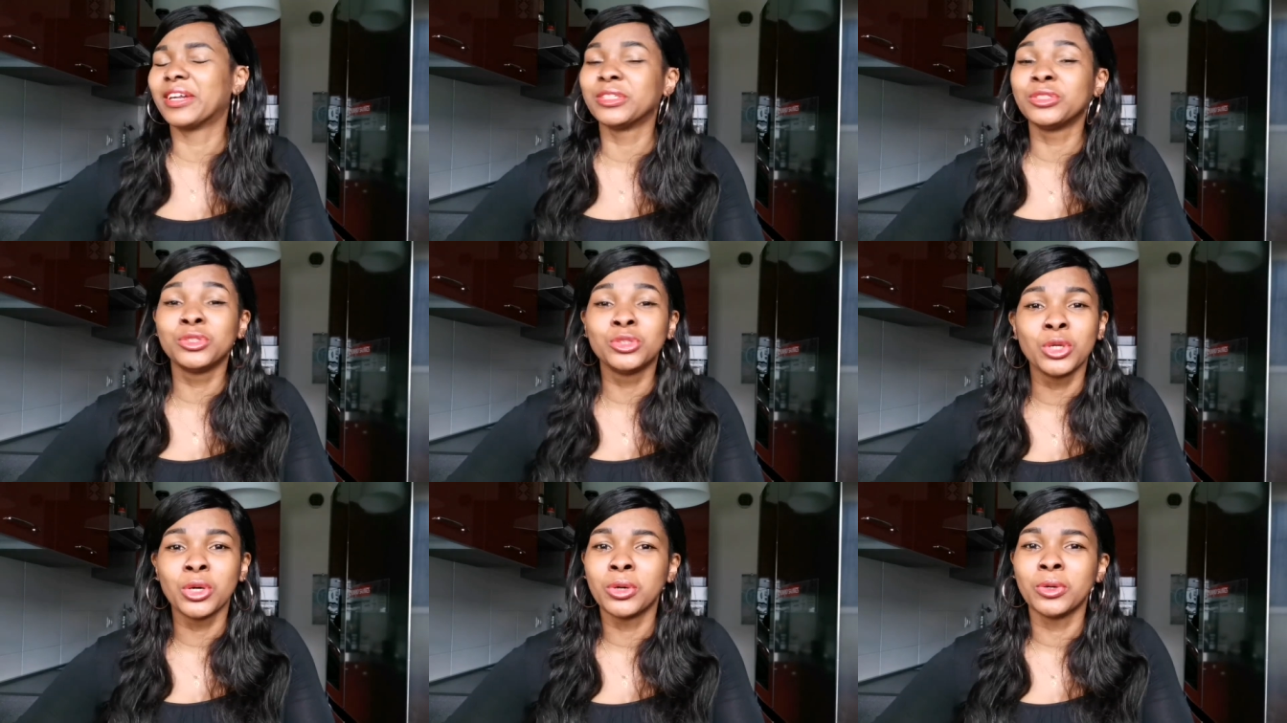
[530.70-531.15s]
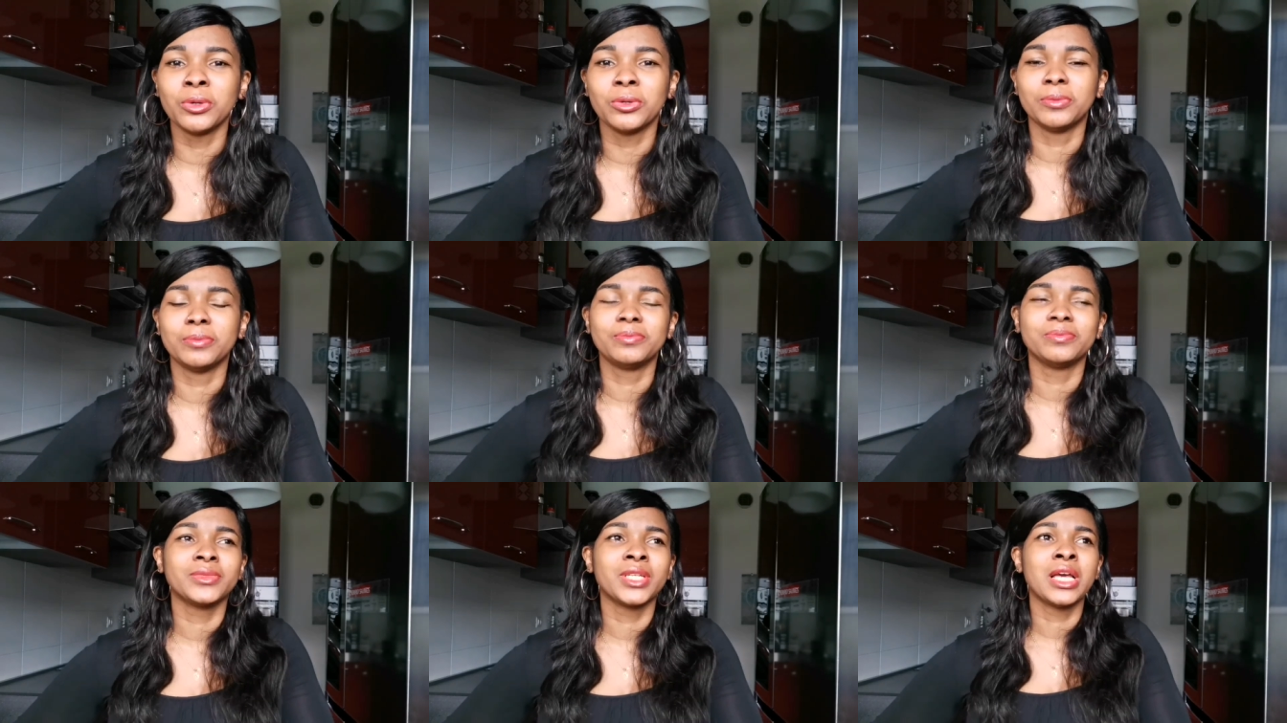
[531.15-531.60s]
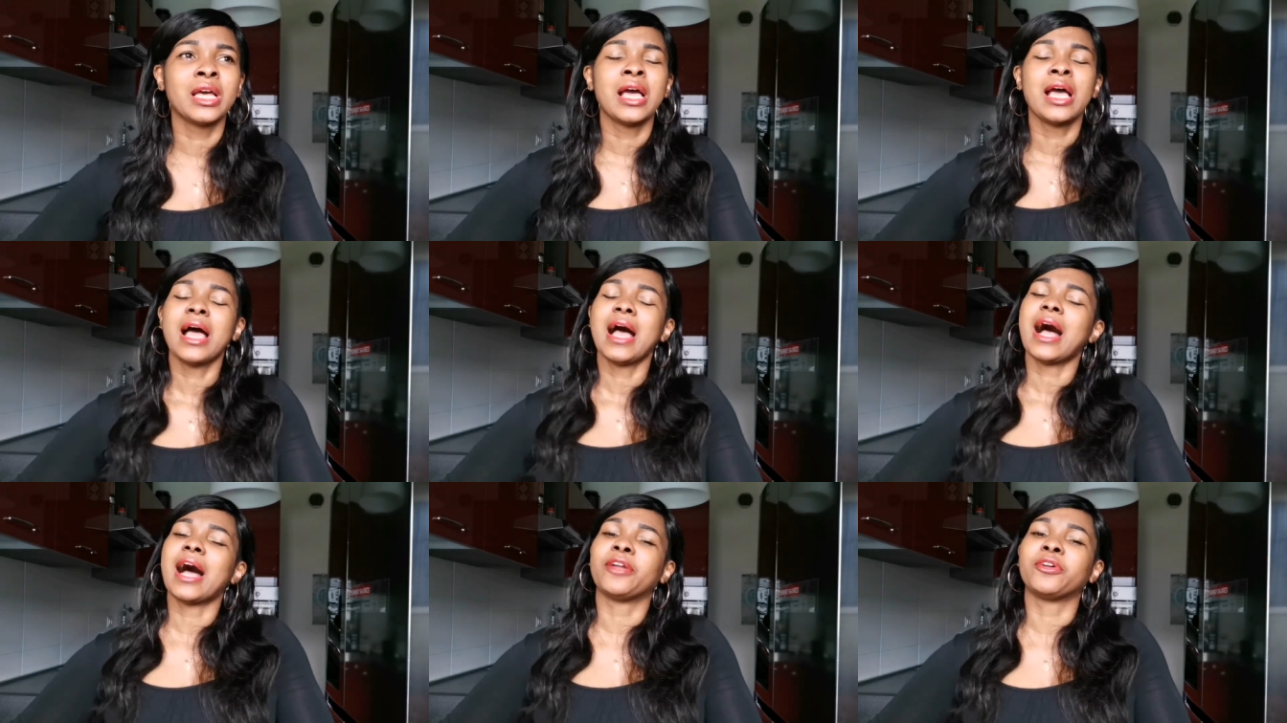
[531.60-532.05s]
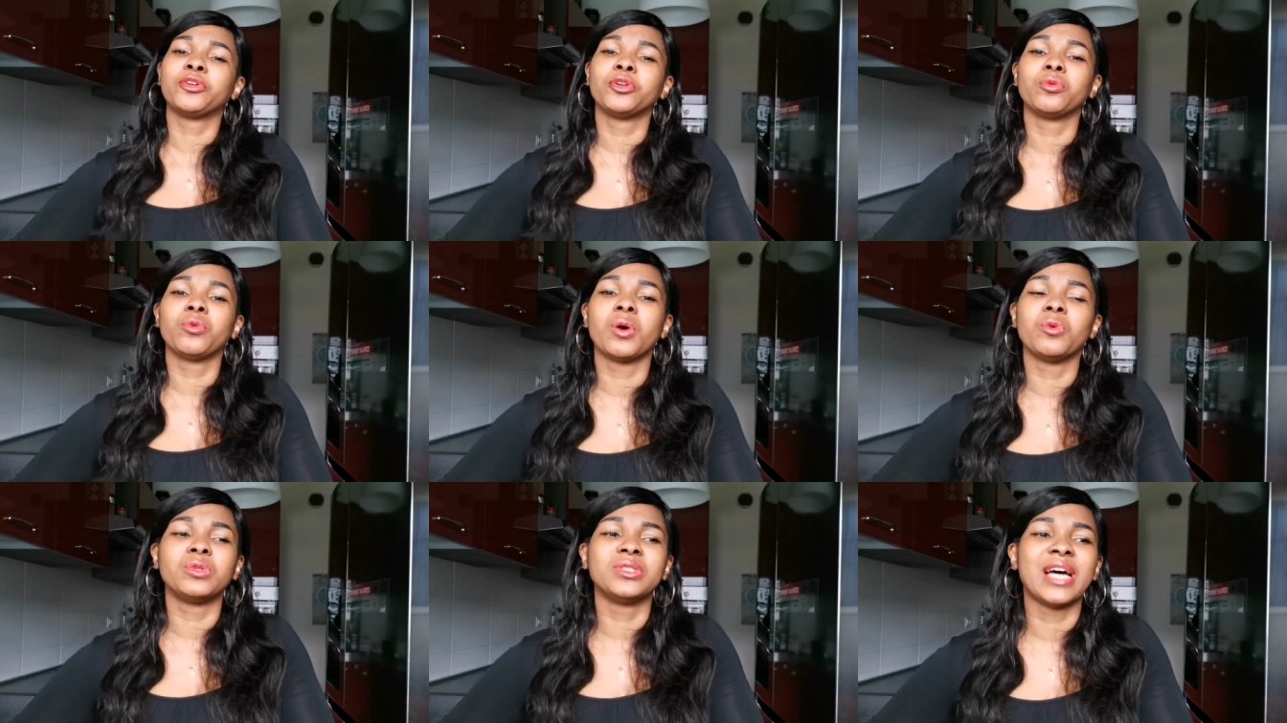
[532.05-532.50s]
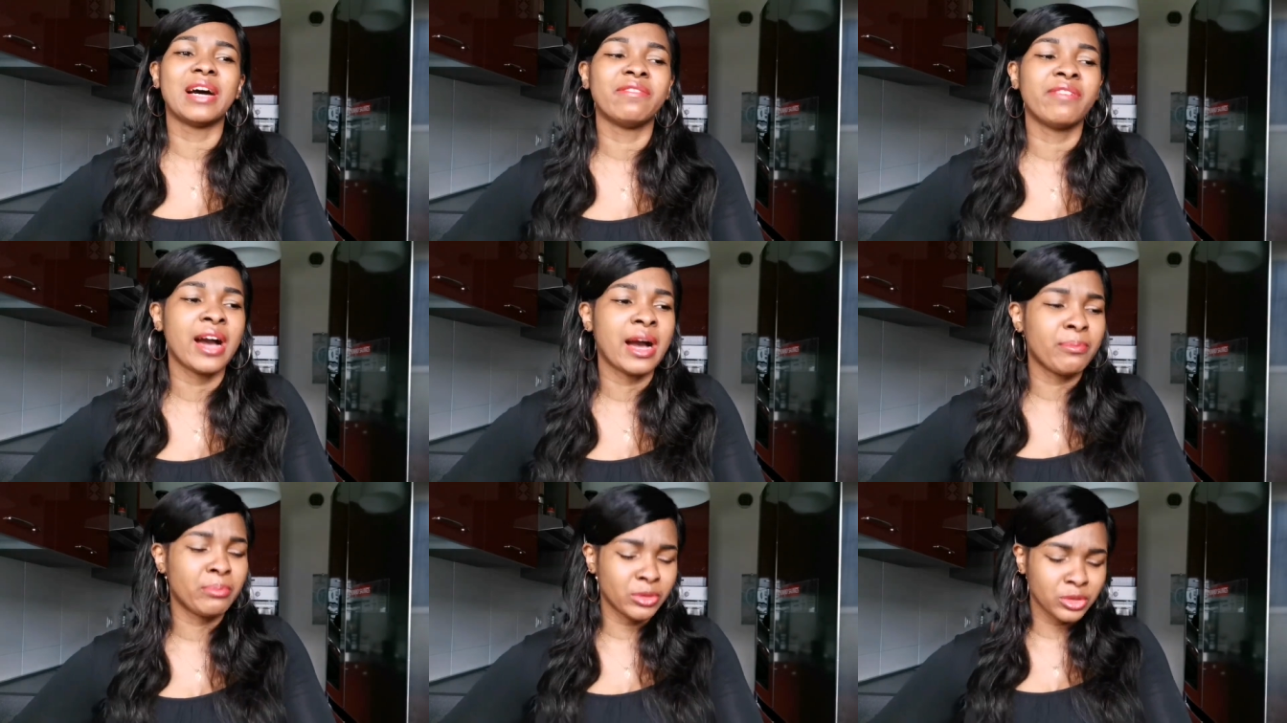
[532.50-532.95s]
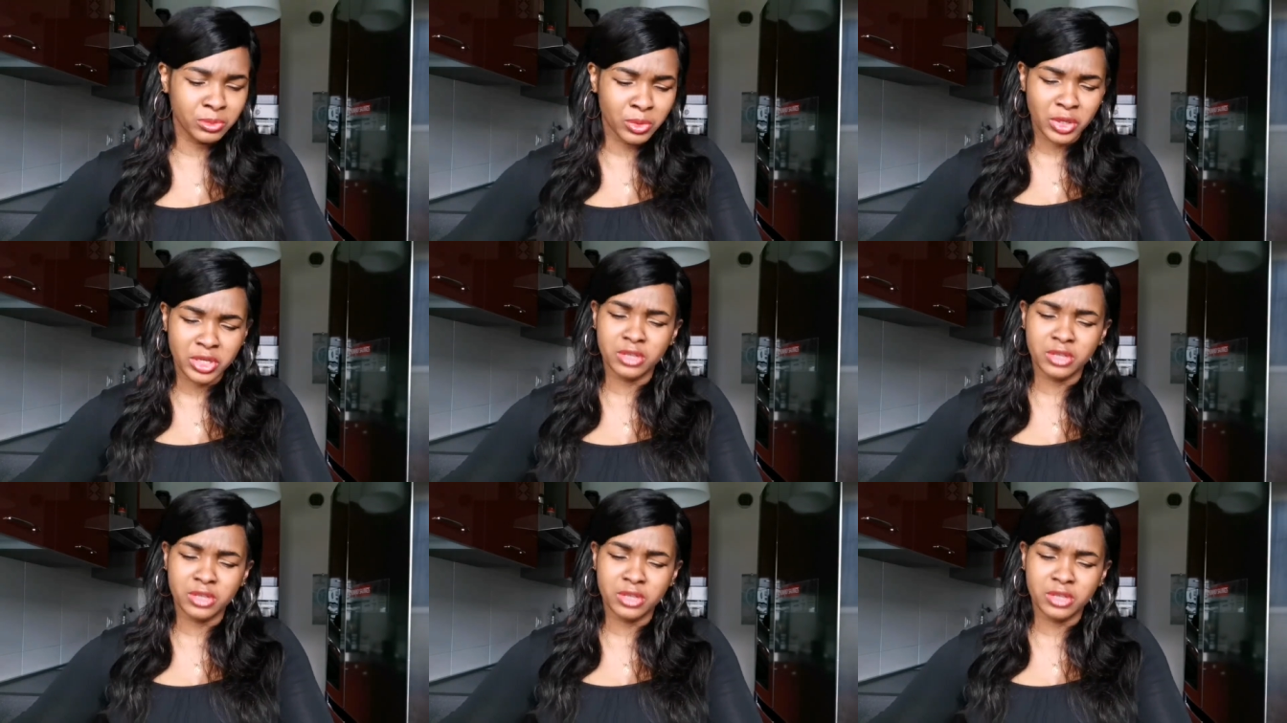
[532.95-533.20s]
I don't know I don't know what would have happened,